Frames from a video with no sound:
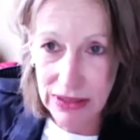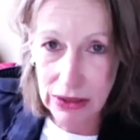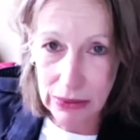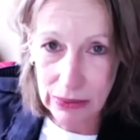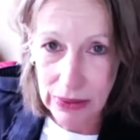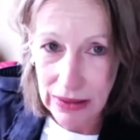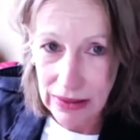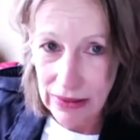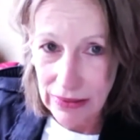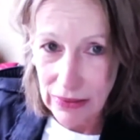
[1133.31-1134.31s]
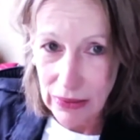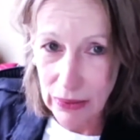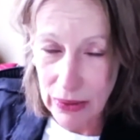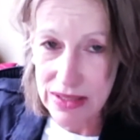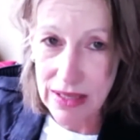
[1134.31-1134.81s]
knew who
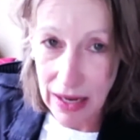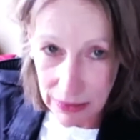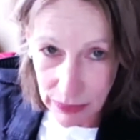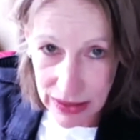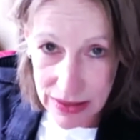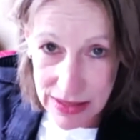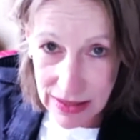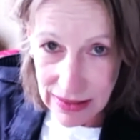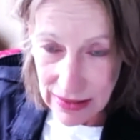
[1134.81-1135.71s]
his God was,